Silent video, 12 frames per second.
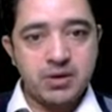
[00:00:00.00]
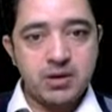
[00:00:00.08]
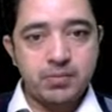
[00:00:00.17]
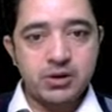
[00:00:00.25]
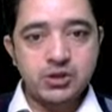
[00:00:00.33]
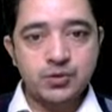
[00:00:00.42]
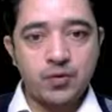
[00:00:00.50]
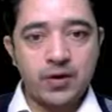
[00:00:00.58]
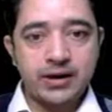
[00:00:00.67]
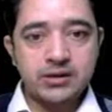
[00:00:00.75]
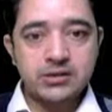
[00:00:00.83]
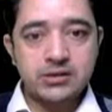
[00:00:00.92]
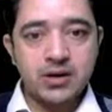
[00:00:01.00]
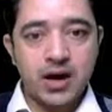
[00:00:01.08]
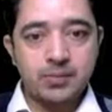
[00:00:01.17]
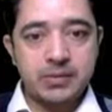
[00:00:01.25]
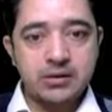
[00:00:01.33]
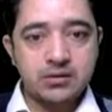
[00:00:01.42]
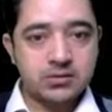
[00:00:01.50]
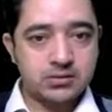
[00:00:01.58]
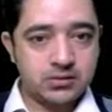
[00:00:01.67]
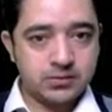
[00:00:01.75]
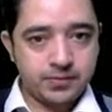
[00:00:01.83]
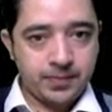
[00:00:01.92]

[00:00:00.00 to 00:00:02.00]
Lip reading: people's voice can be heard.